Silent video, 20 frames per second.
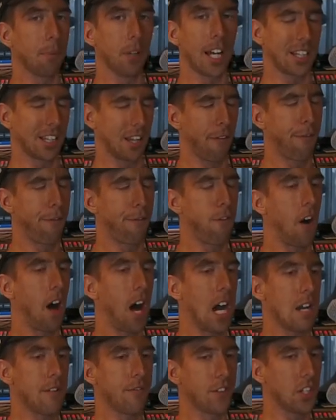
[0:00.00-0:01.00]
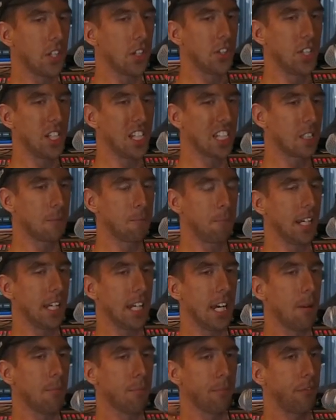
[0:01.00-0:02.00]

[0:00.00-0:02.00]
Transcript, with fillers: like the 5 to 6 p.m.